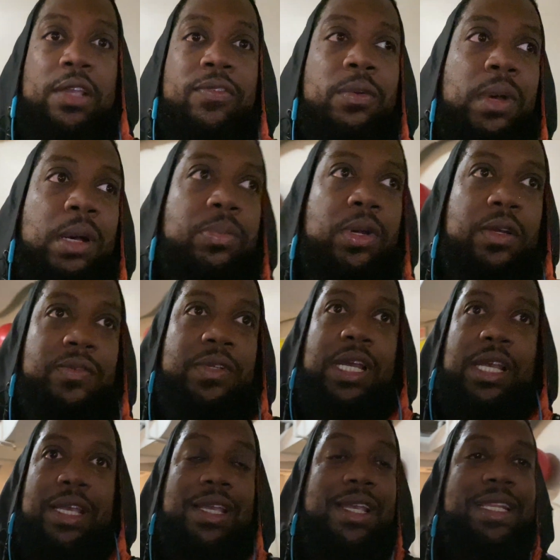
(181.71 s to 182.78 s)
for my
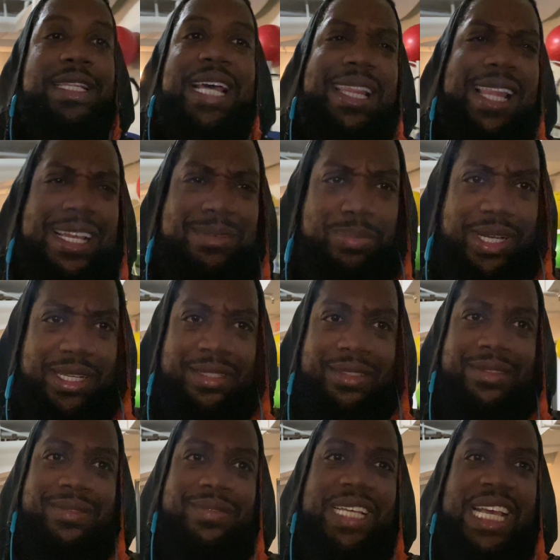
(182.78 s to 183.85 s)
birthday, hit that like button,
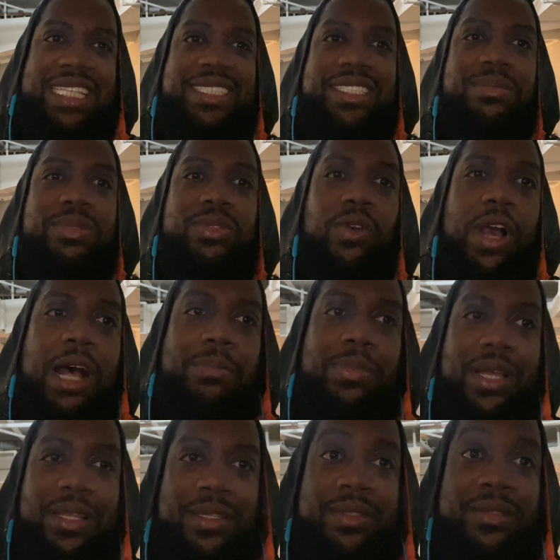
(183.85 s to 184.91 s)
hit the subscribe
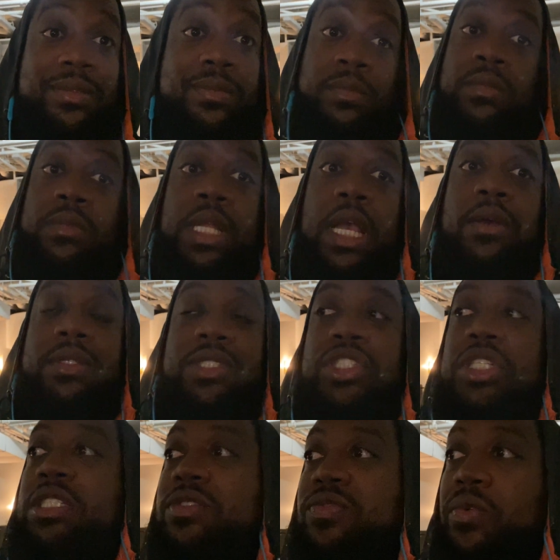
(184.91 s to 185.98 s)
button. That shit
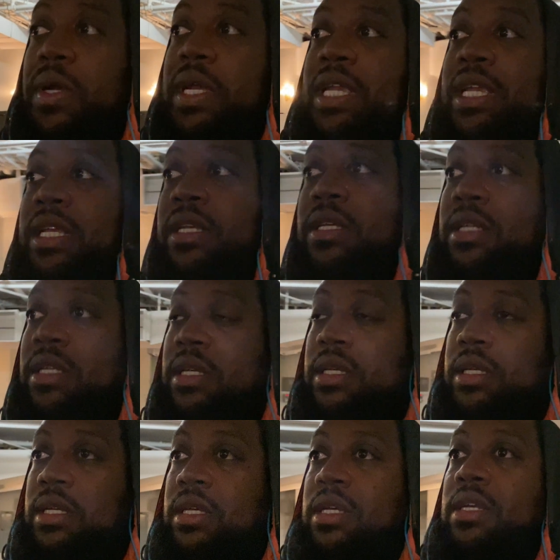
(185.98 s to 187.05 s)
is free.
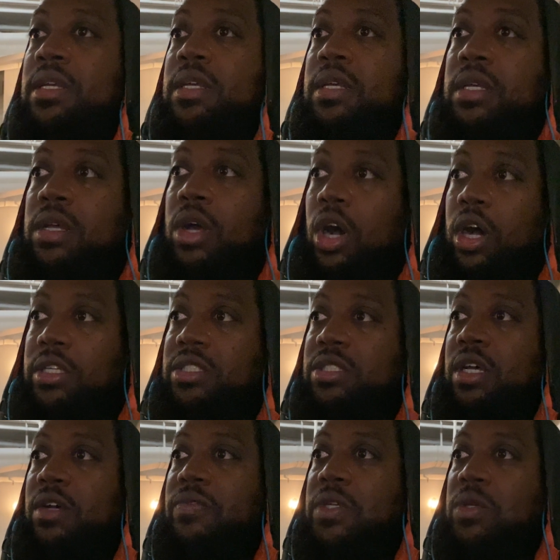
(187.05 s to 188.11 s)

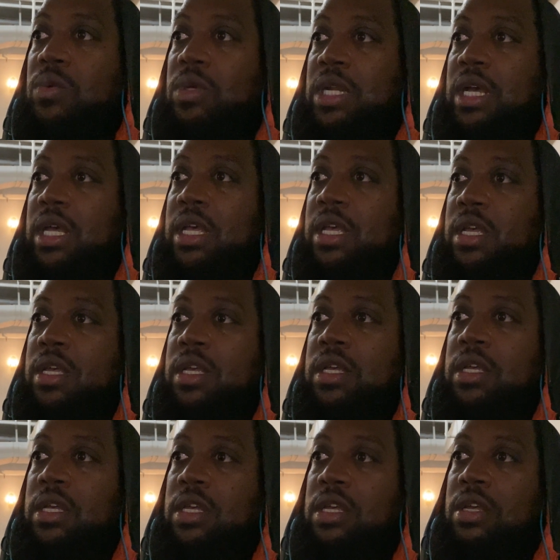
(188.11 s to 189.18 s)
Also, if you wanna
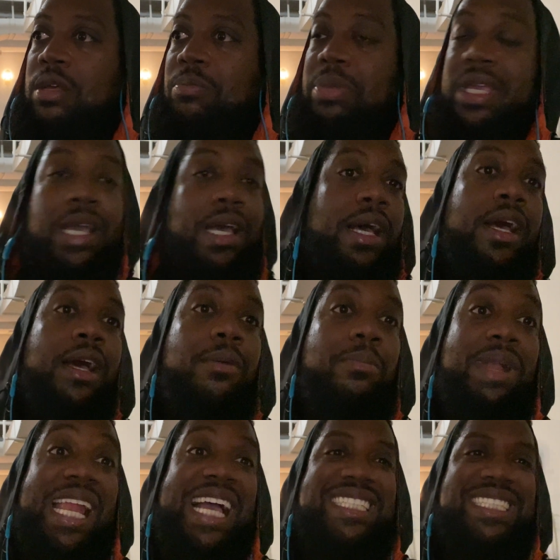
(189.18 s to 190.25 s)
be a
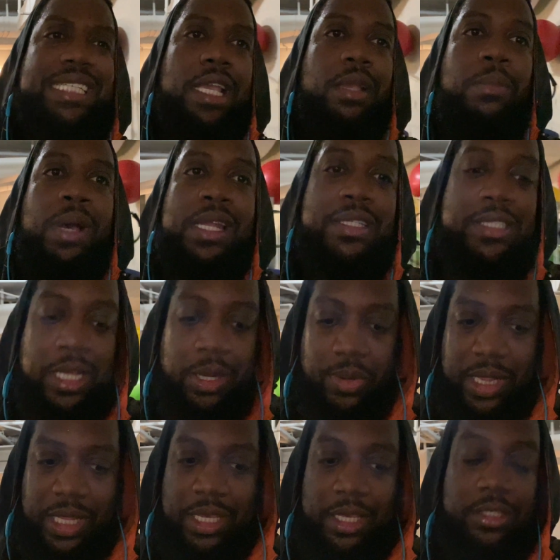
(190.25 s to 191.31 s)
blessing
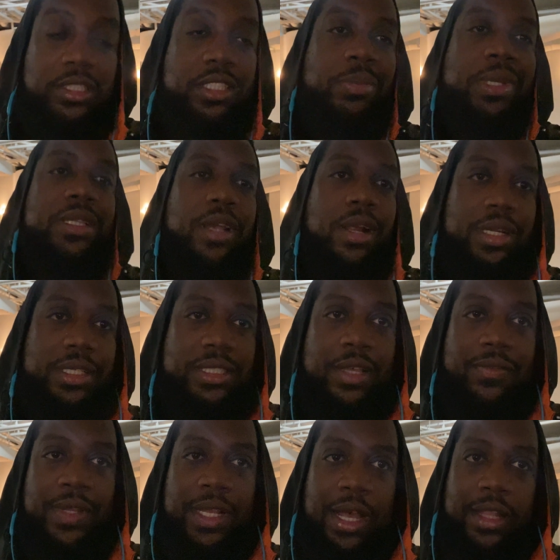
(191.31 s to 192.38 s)
monetarily, send me
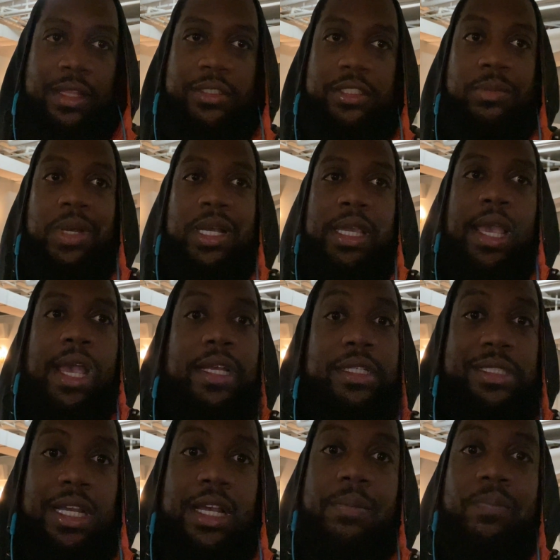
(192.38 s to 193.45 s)
$37 to my Cash
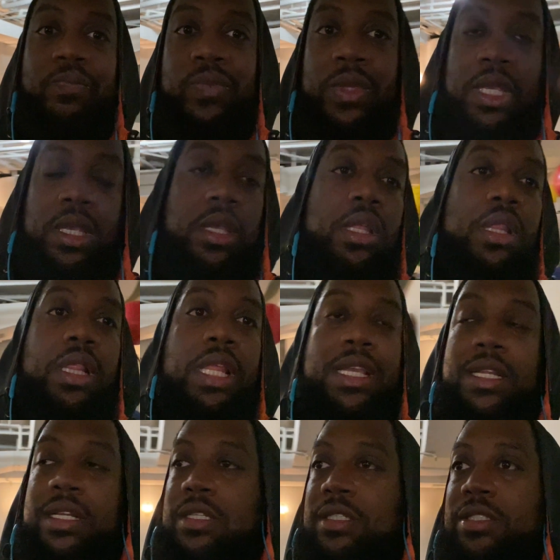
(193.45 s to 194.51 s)
App. Link in
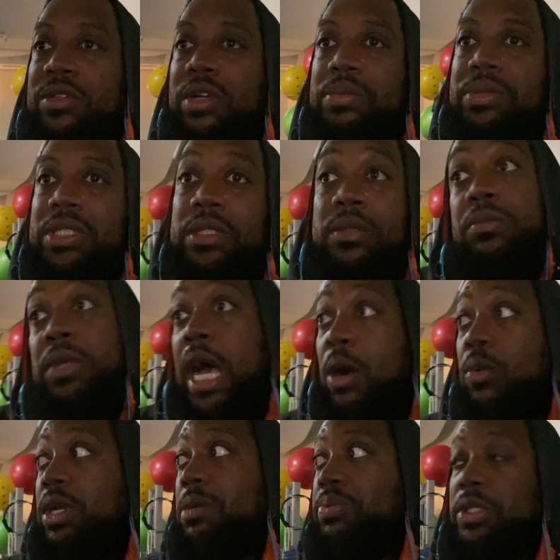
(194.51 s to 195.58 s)
the description. I
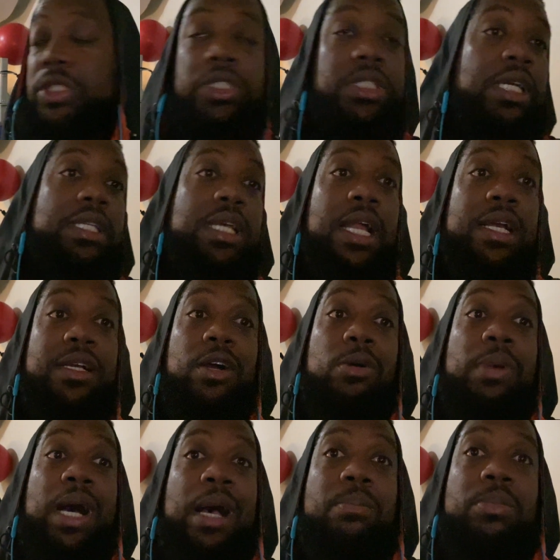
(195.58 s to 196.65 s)
would appreciate that. I can go
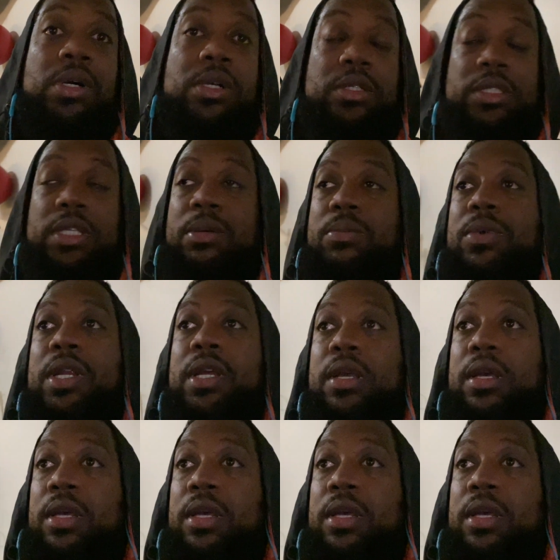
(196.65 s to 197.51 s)
buy a book or something with it.